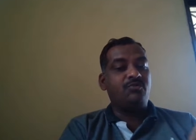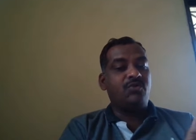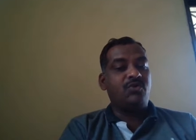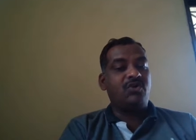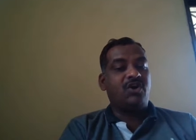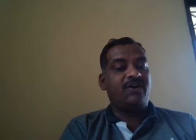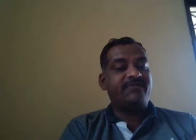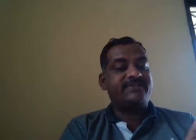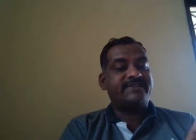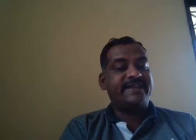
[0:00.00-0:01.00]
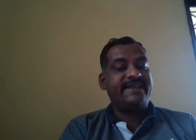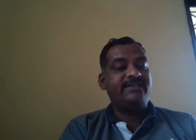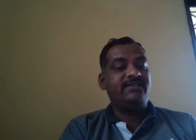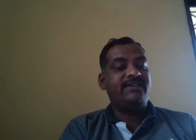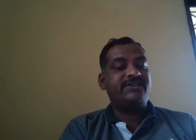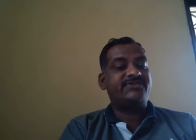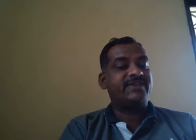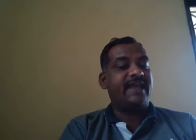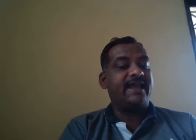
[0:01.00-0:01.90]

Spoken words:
mode of saying things,